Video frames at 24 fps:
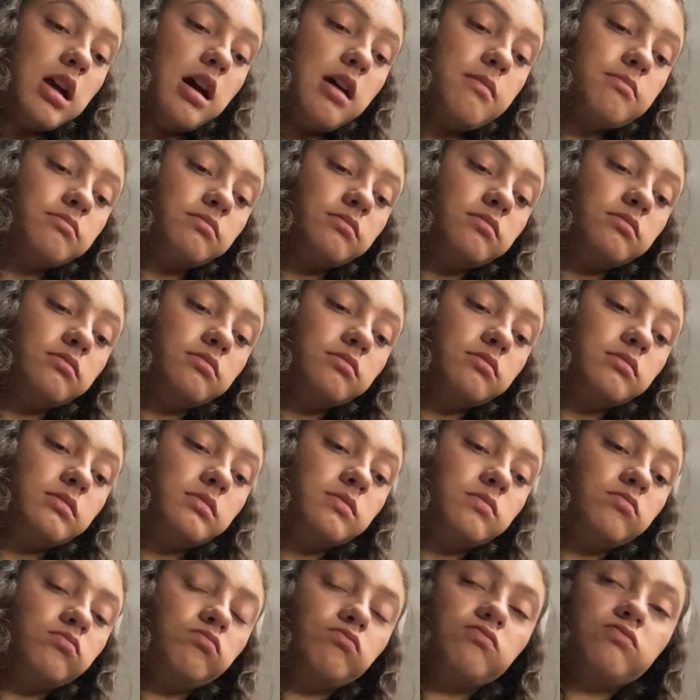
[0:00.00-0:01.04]

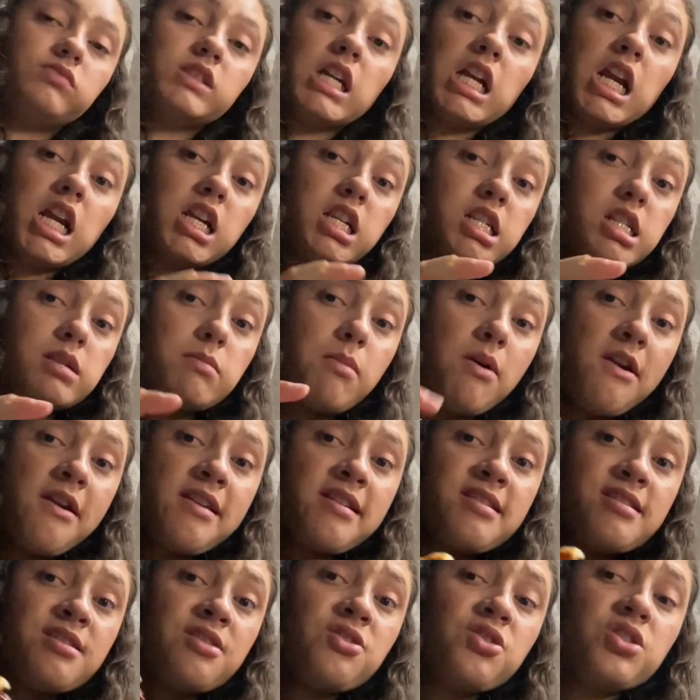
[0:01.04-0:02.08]
Well, I'm
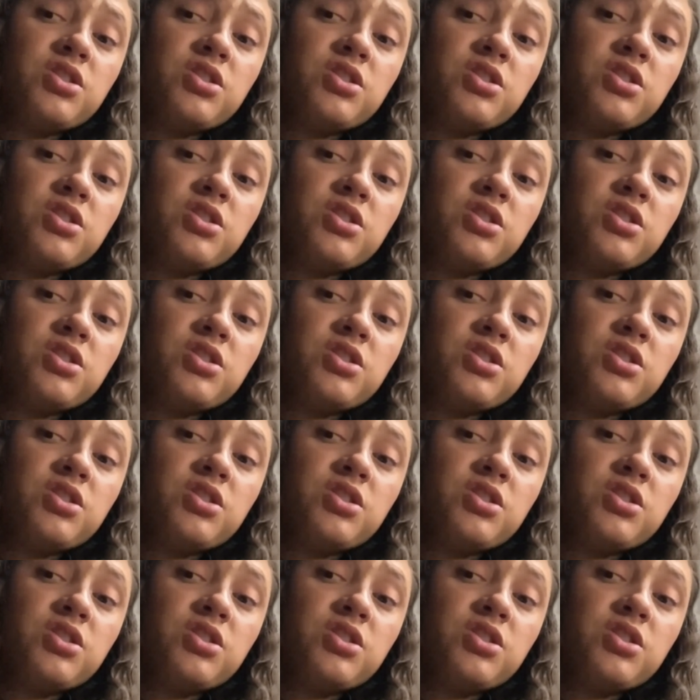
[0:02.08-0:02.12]
disappointed in